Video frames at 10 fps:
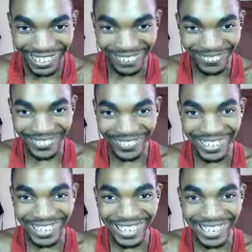I'm
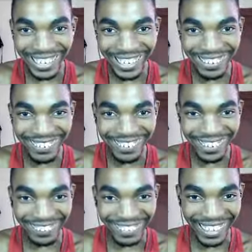floating in the air.
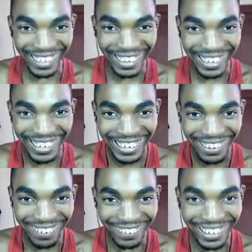Look at that.
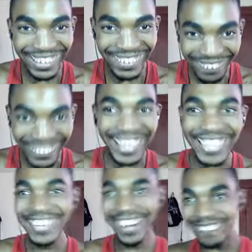
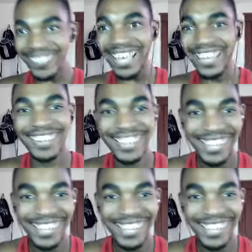Alright, not bad.